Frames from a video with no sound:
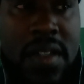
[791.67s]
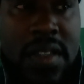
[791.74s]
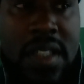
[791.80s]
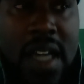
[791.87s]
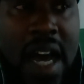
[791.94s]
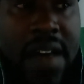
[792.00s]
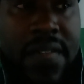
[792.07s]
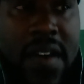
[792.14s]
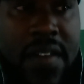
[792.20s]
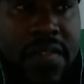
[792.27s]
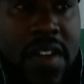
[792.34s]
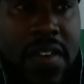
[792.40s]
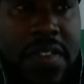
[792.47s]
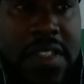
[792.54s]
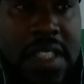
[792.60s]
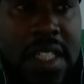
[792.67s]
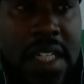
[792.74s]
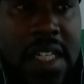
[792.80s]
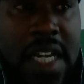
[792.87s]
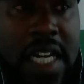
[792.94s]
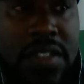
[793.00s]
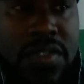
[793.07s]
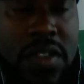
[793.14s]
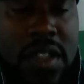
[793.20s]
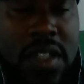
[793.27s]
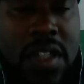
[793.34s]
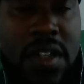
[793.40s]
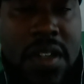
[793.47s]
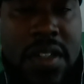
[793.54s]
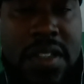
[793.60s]
I've never seen a natural
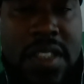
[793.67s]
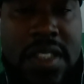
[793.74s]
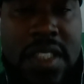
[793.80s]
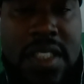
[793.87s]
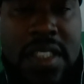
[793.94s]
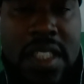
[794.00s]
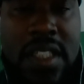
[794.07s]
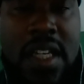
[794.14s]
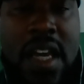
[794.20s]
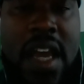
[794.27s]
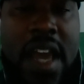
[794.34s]
occurring disease.